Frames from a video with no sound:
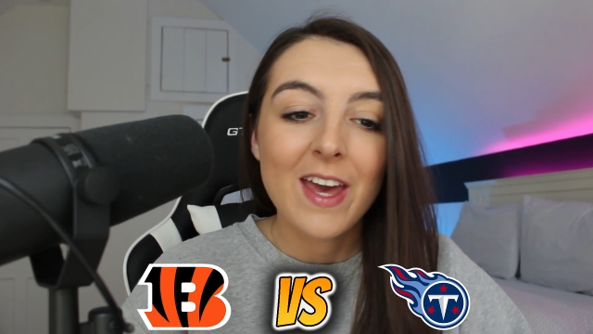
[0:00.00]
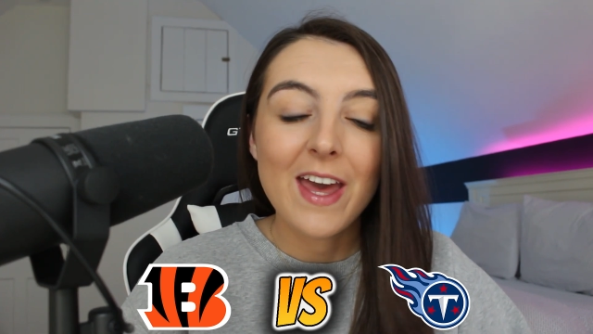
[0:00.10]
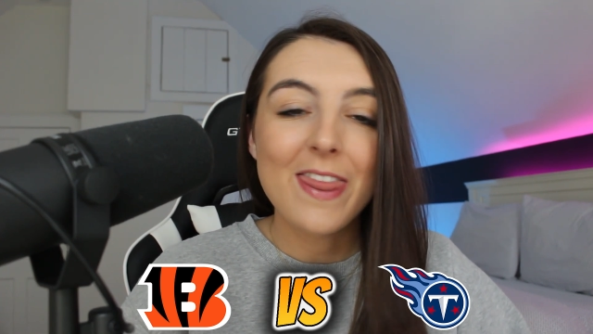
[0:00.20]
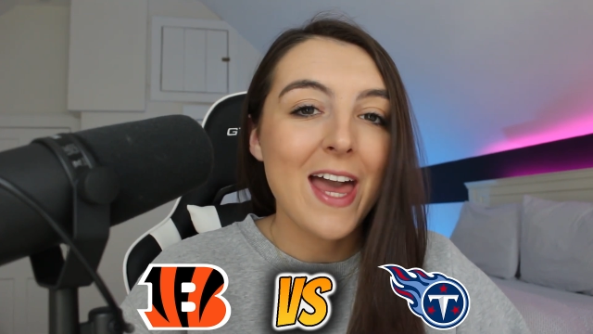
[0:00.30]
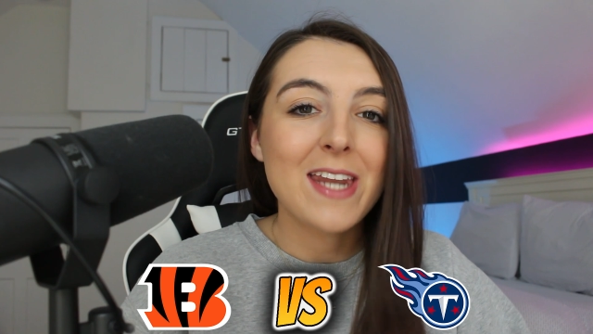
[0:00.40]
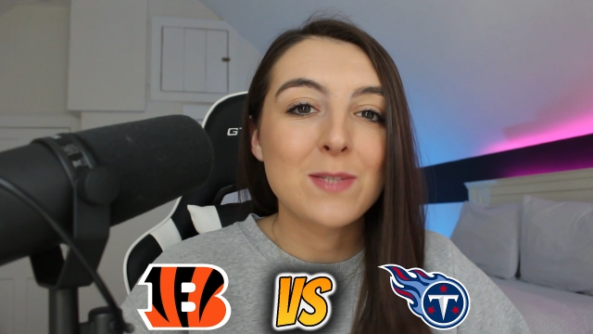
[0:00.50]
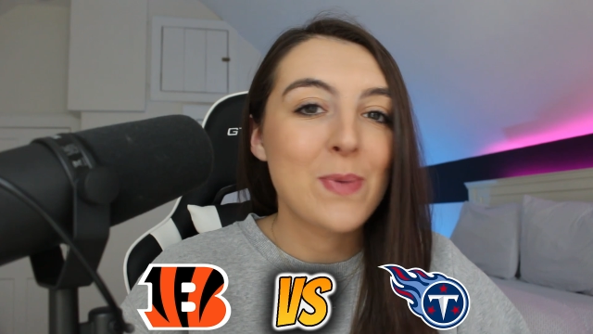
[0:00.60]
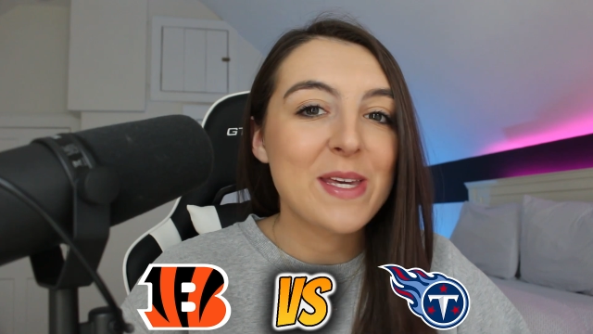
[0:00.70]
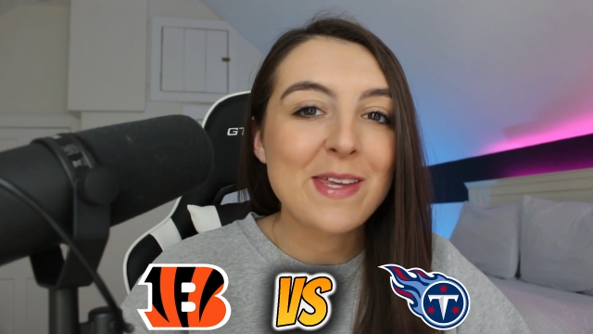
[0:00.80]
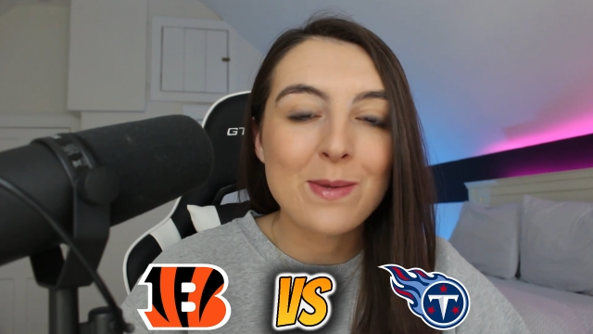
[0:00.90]
and that is
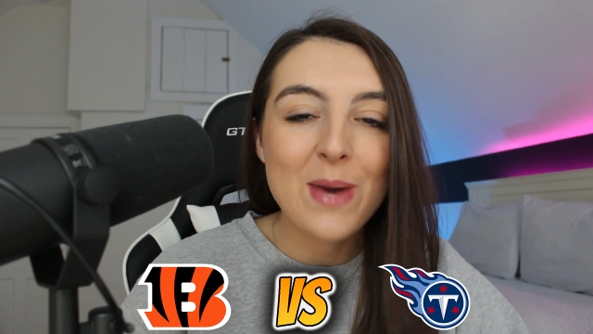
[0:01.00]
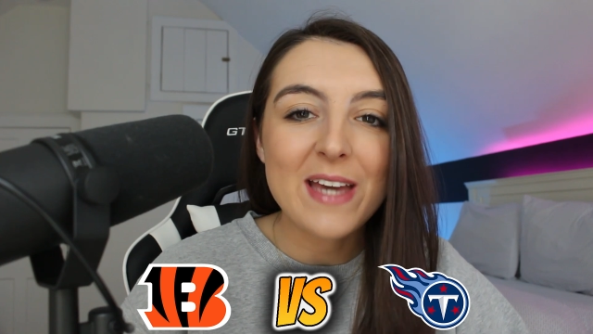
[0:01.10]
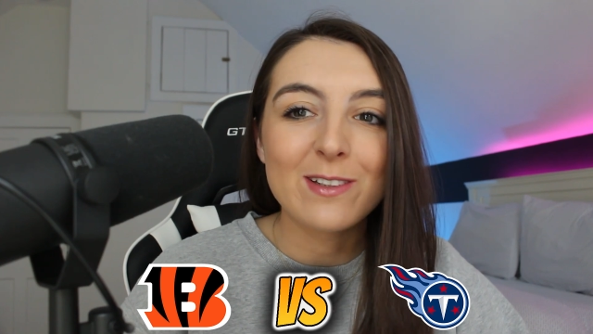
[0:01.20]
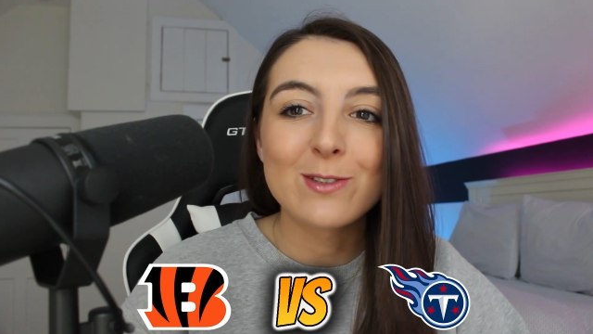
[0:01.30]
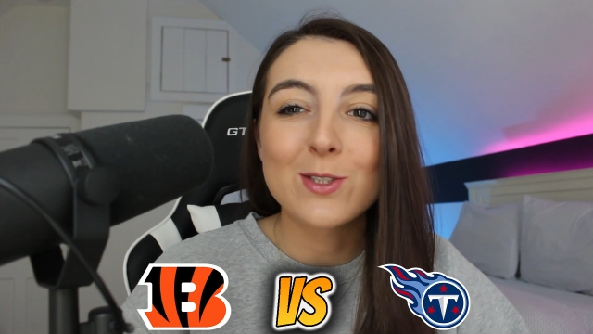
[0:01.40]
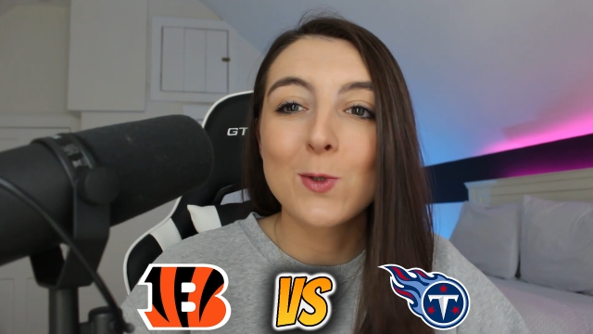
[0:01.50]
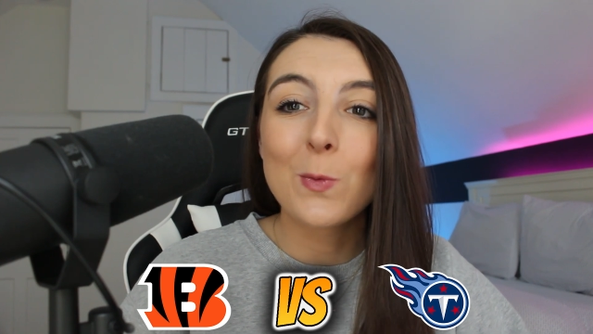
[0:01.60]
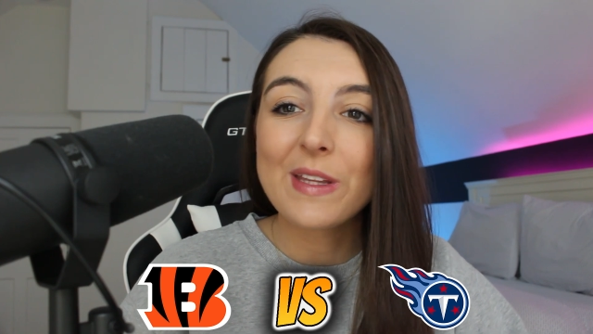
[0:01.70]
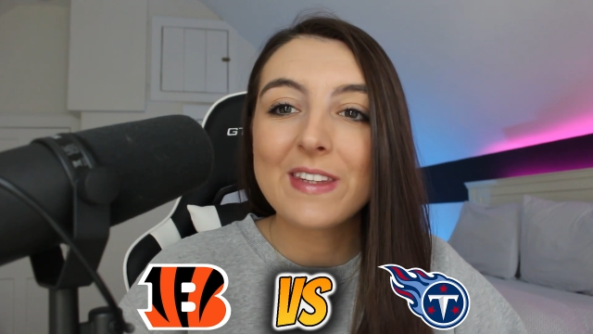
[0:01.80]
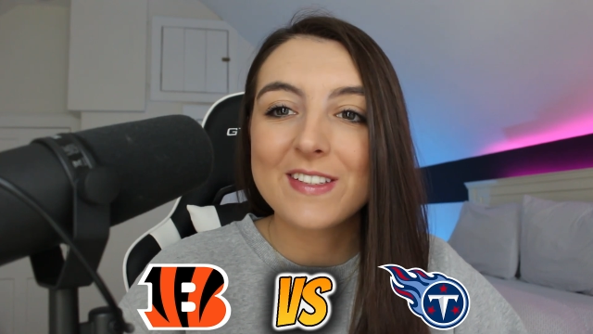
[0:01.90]
picking the Bengals to
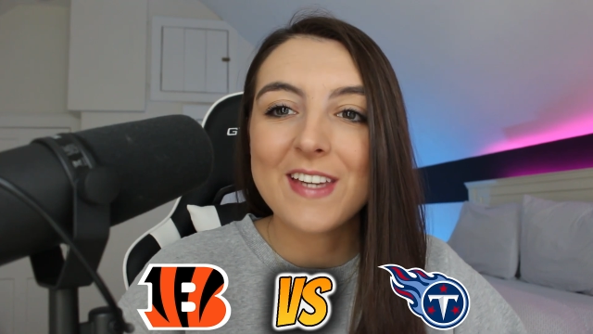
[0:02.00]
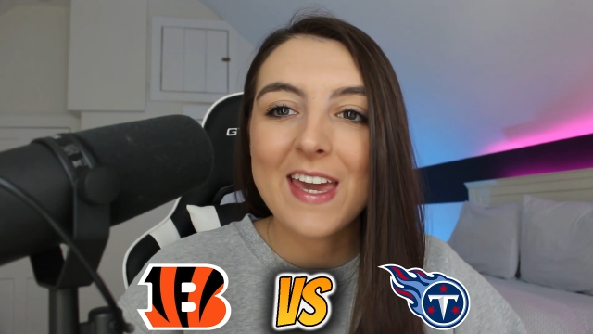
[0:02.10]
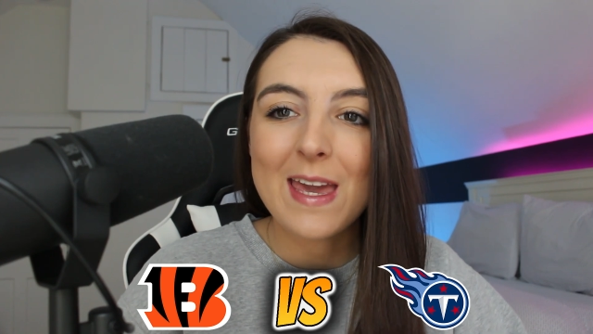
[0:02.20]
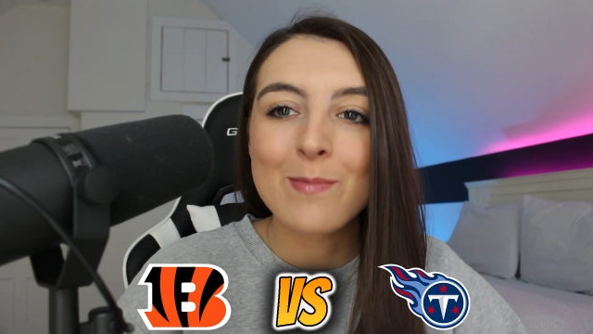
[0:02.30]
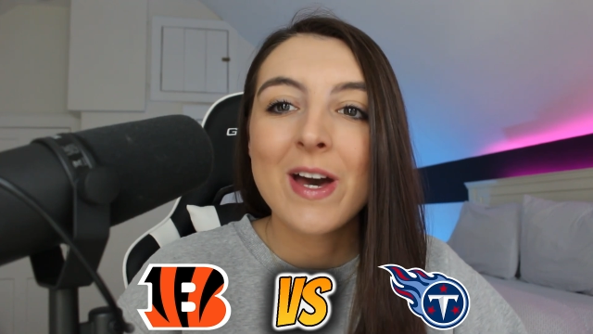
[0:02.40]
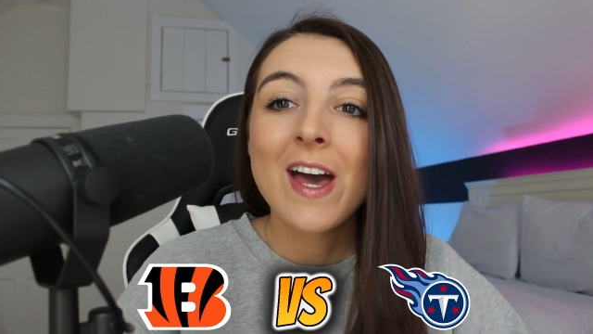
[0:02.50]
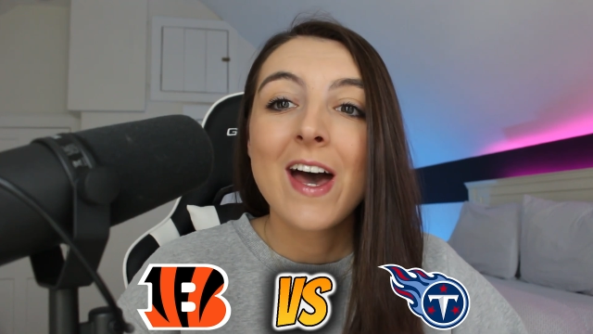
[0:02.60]
win this game.